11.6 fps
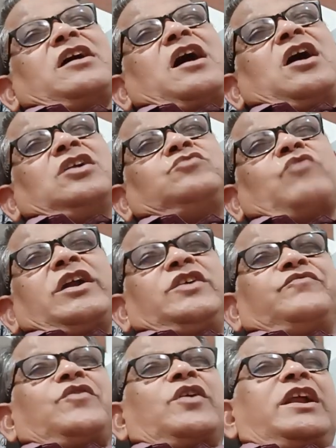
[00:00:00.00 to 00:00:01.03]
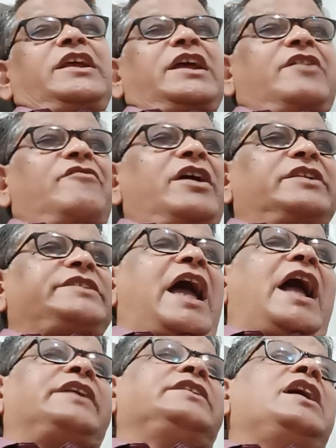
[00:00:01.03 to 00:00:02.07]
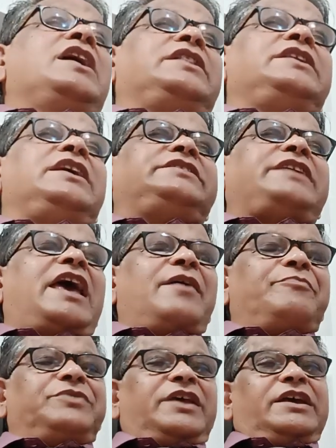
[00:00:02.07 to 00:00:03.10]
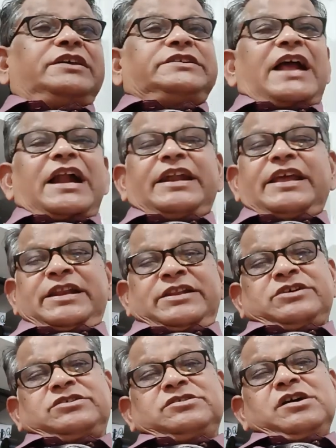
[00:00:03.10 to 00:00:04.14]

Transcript: 24 Indian Evidence Act, the same thing said in Bharatiya